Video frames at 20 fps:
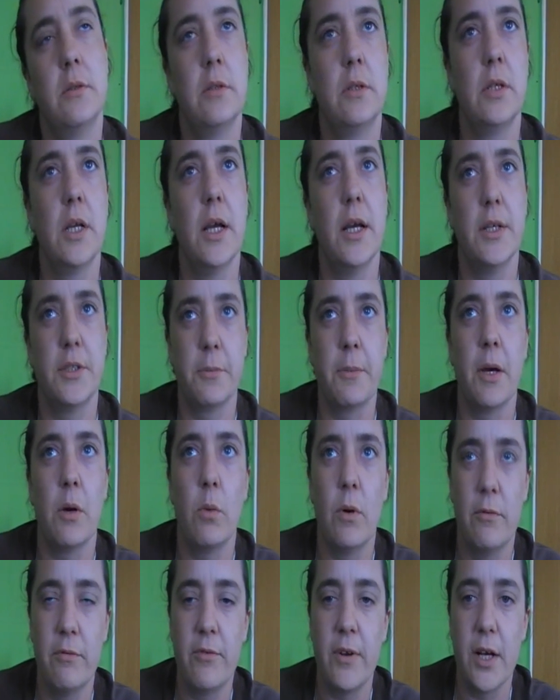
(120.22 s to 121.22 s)
Yeah, it's about
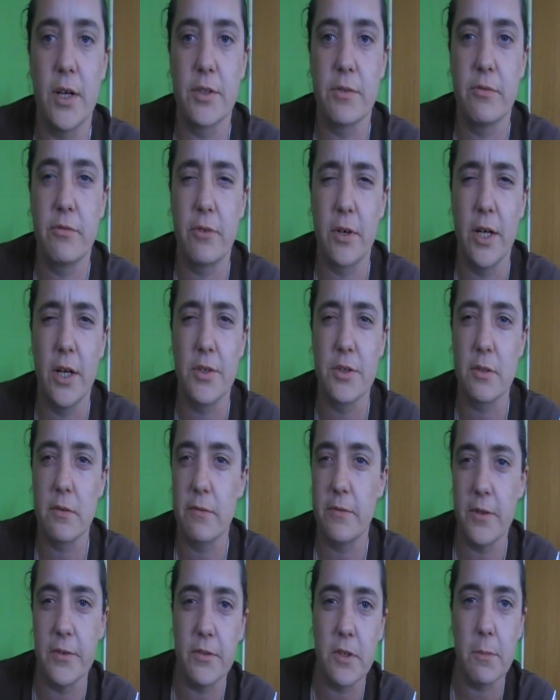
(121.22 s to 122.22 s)

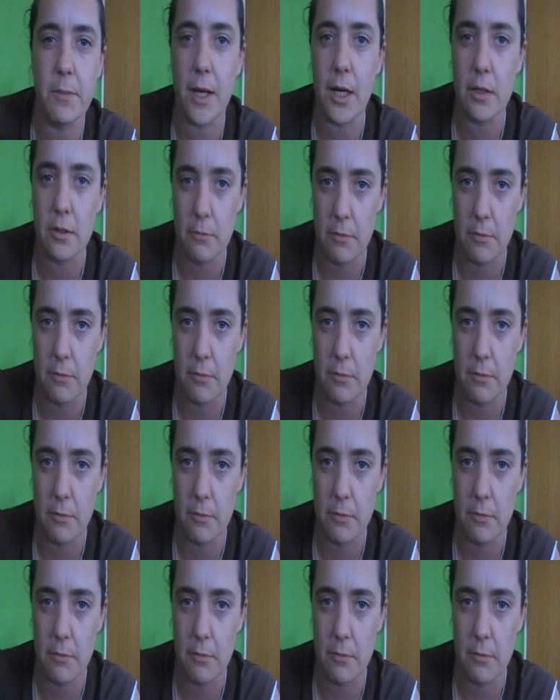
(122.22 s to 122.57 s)
£1,350 a